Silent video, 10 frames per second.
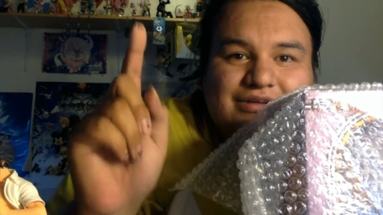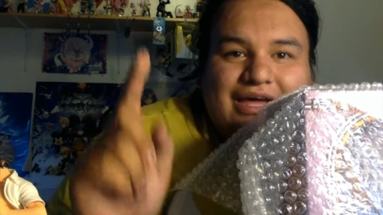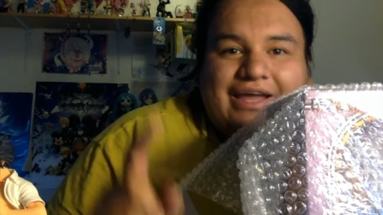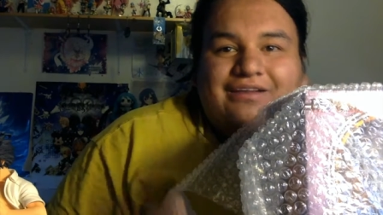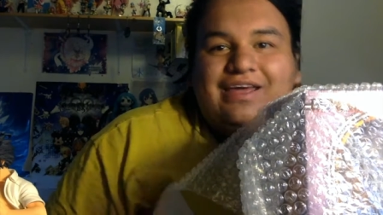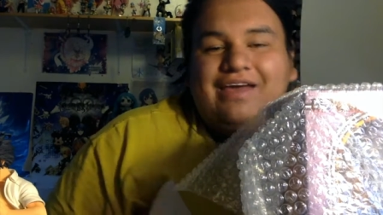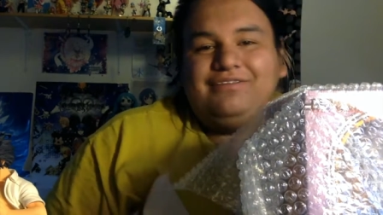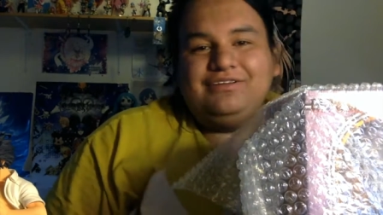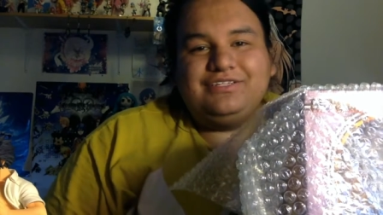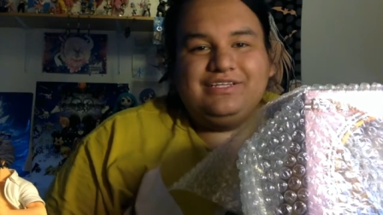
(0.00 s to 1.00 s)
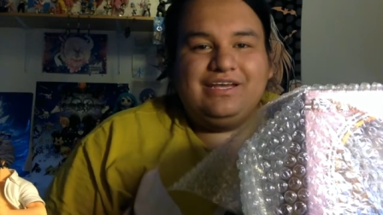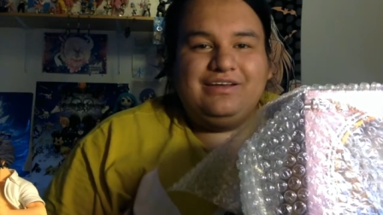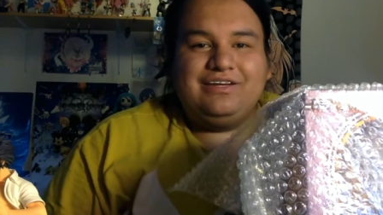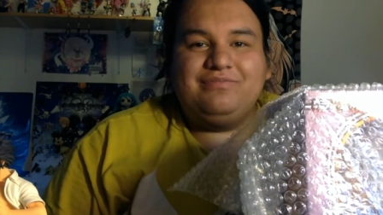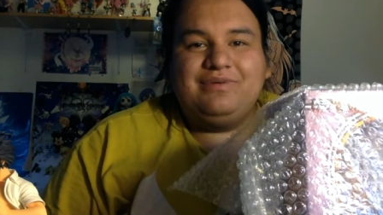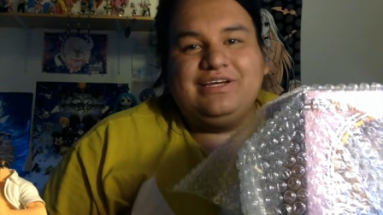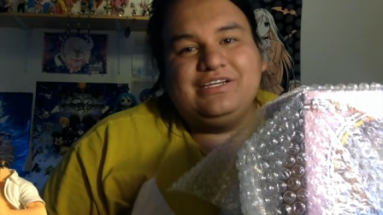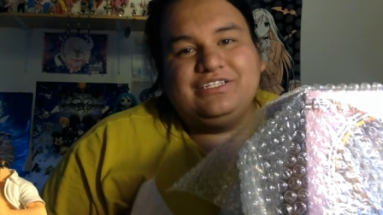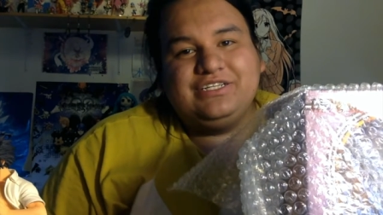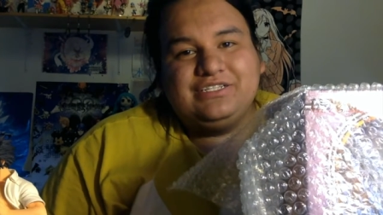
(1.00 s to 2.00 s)
I don't have Lucy down here
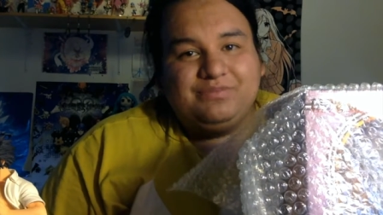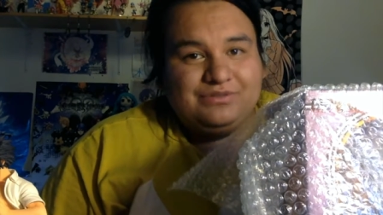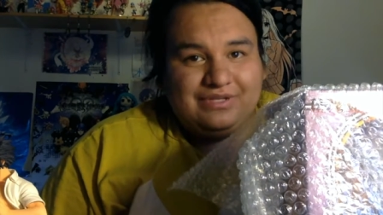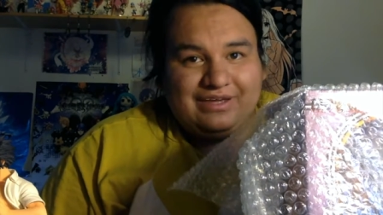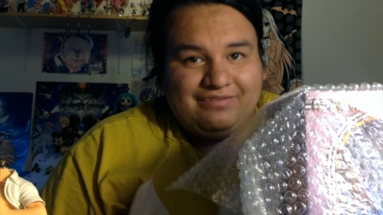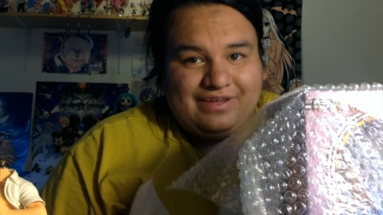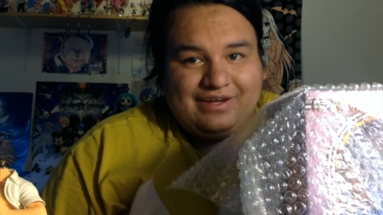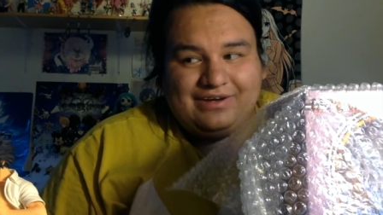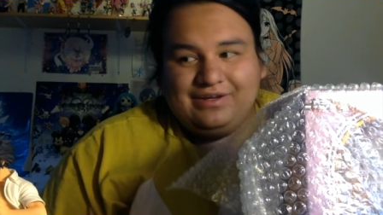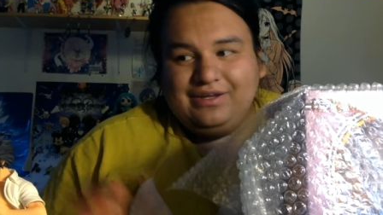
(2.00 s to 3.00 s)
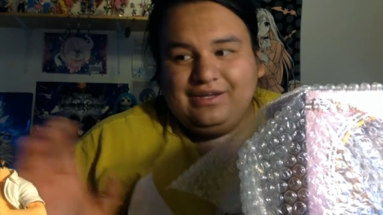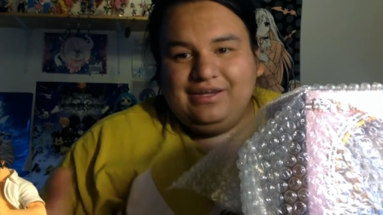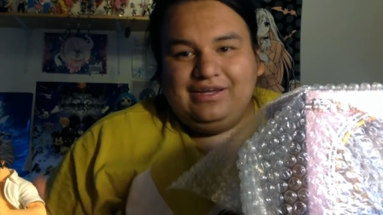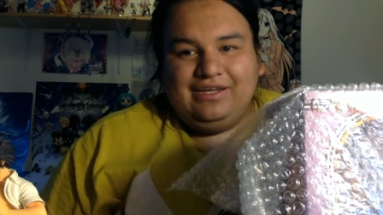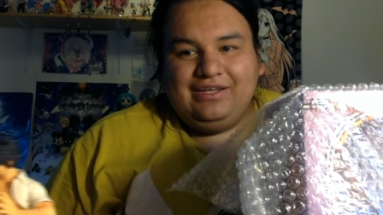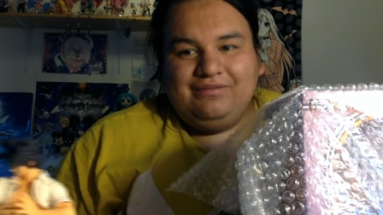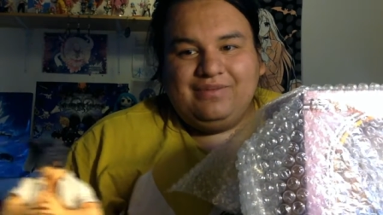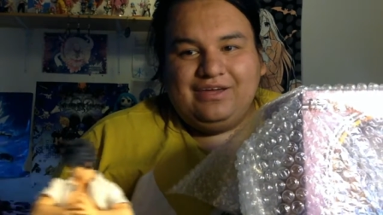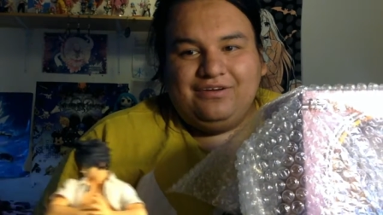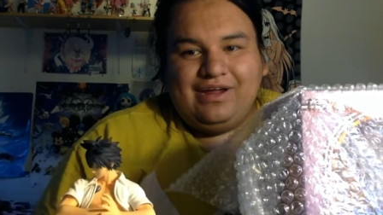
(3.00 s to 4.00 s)
because she's a bootleg figure. And
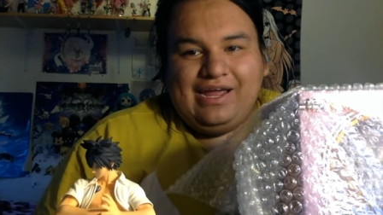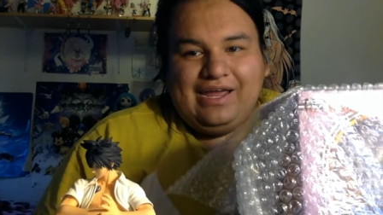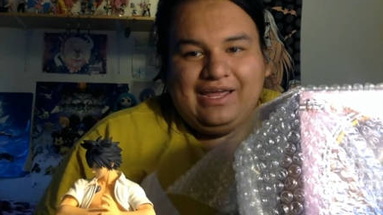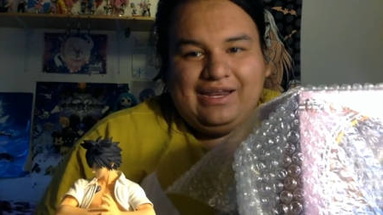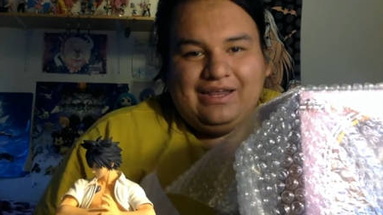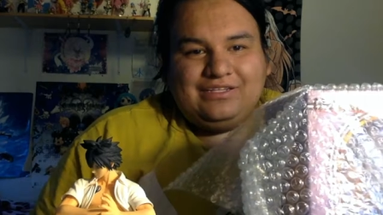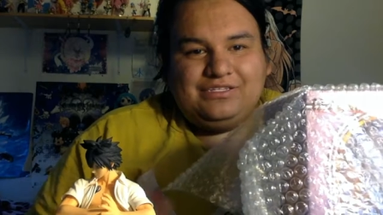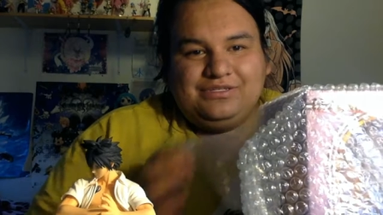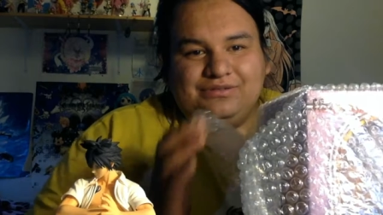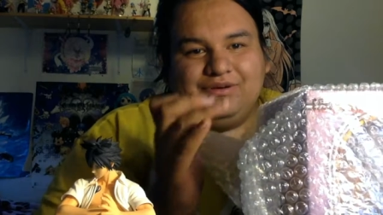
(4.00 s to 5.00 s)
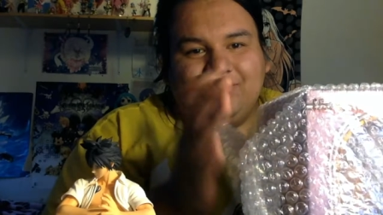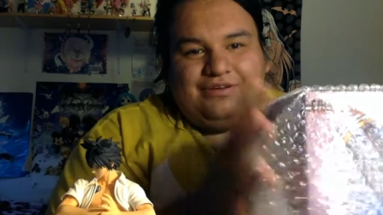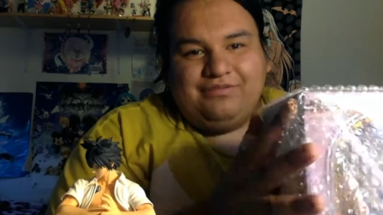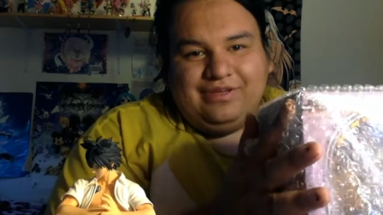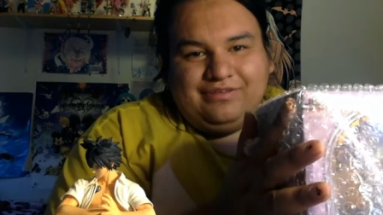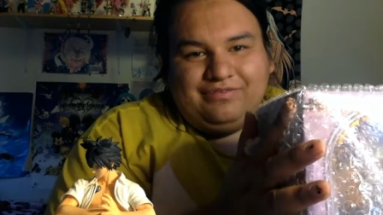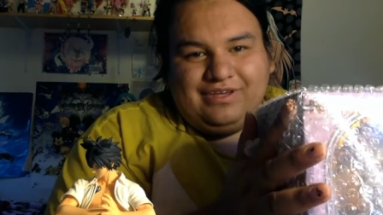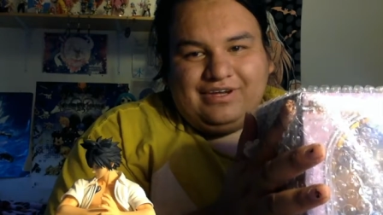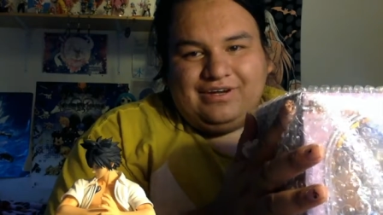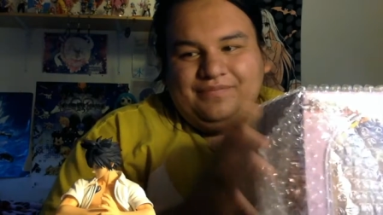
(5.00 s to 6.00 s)
my Gray and Natsu are a real
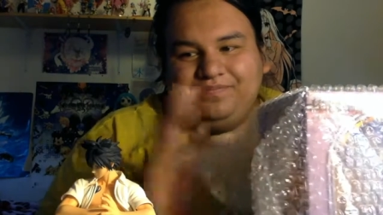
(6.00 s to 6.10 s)
figure.